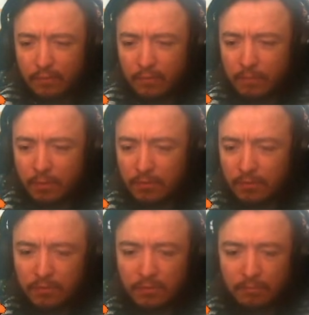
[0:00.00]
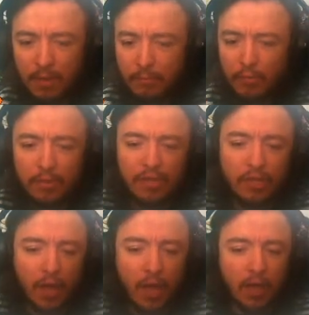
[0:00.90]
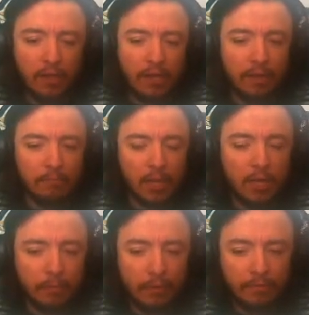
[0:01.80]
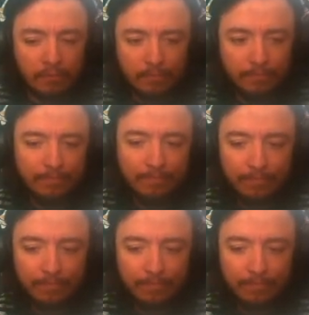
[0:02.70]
Gran Turismo. I'm not really a car game kind of person.